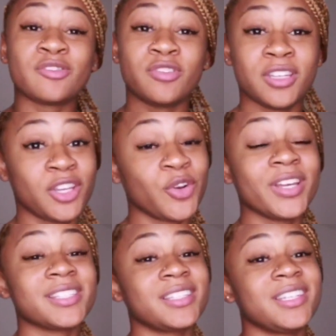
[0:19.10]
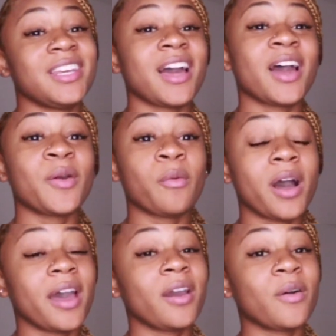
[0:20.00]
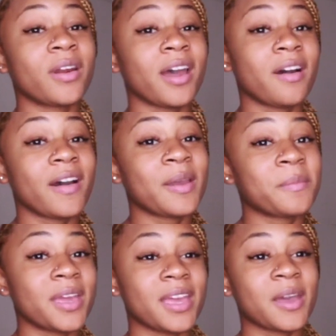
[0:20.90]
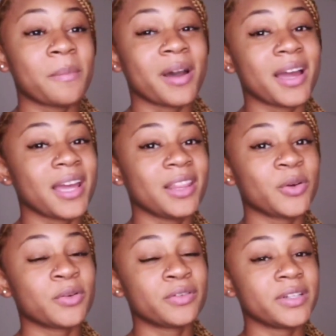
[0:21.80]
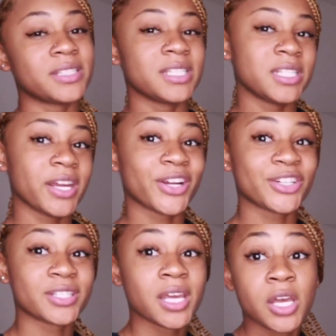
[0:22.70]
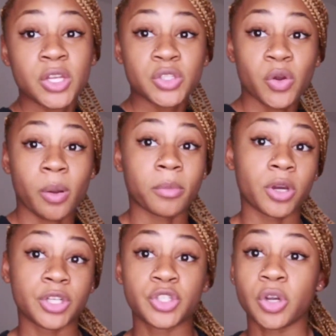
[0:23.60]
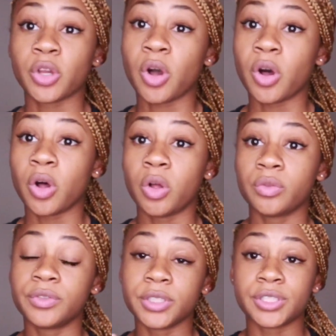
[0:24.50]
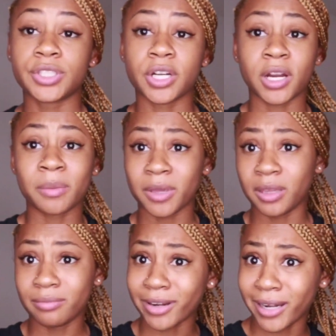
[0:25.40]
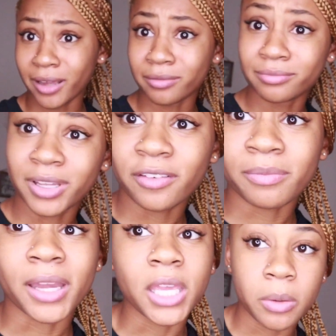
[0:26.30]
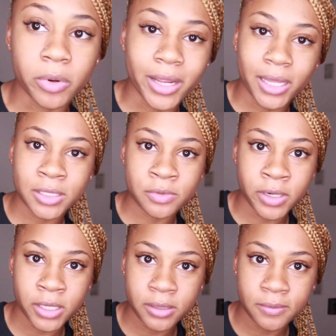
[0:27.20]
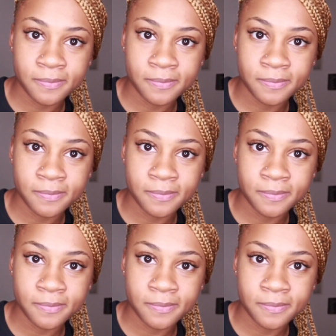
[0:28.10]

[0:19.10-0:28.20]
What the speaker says: video is a DIY on how I make my little fuzzy chairs. So I'm gonna show y'all this chair I made right now, if my camera acts right.